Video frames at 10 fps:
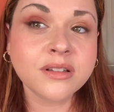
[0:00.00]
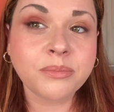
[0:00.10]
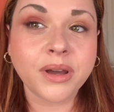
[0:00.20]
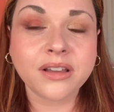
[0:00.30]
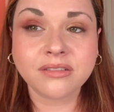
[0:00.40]

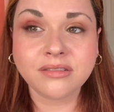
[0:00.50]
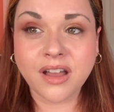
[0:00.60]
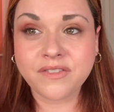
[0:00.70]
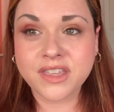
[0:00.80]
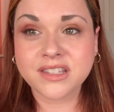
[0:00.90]
But
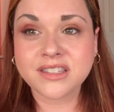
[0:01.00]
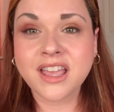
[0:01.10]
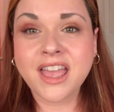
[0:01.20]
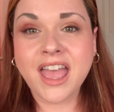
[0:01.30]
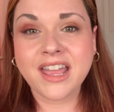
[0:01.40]
love these,
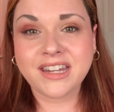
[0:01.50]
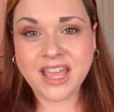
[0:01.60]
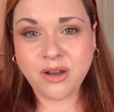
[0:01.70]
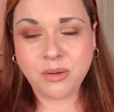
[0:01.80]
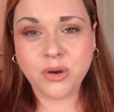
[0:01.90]
and
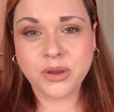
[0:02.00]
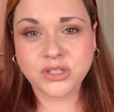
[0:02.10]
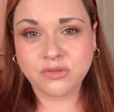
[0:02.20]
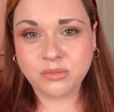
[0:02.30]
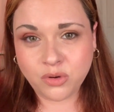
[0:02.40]
now I'm going
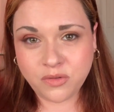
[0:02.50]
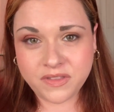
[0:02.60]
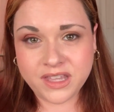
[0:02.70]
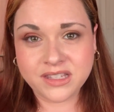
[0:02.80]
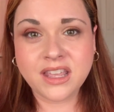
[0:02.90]
to remove
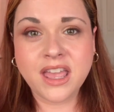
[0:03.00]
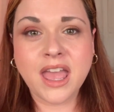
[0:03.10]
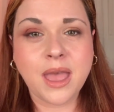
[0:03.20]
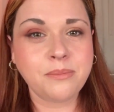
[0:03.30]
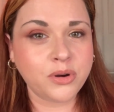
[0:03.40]
these
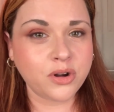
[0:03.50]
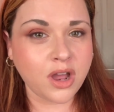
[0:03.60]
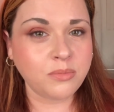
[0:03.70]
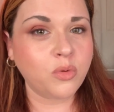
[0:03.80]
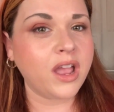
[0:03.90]
and put
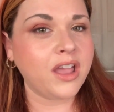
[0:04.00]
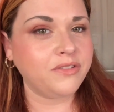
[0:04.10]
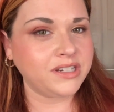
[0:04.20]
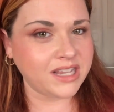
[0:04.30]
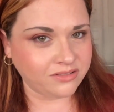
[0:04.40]
on more everyday